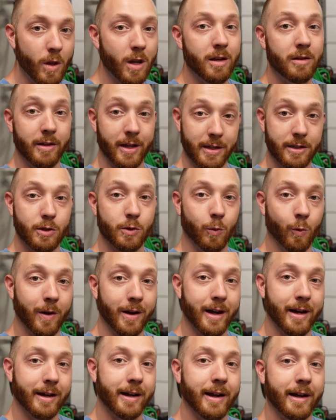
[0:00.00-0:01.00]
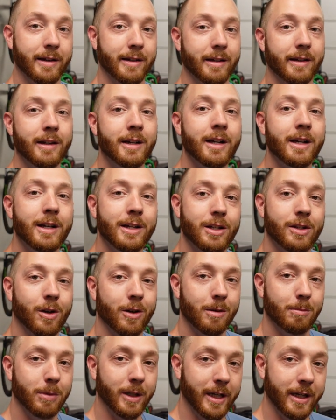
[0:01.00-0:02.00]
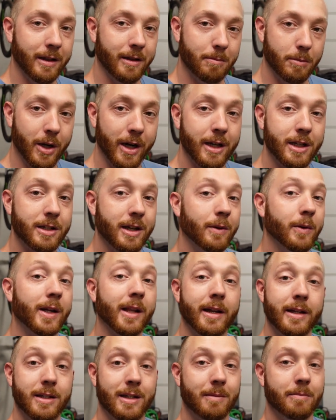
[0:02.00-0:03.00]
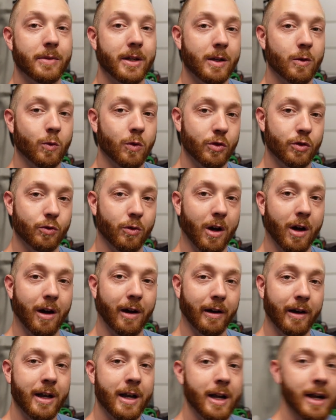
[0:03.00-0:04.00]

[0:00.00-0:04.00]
And that's when I kind of started bleeding the brakes and I realized something was wrong.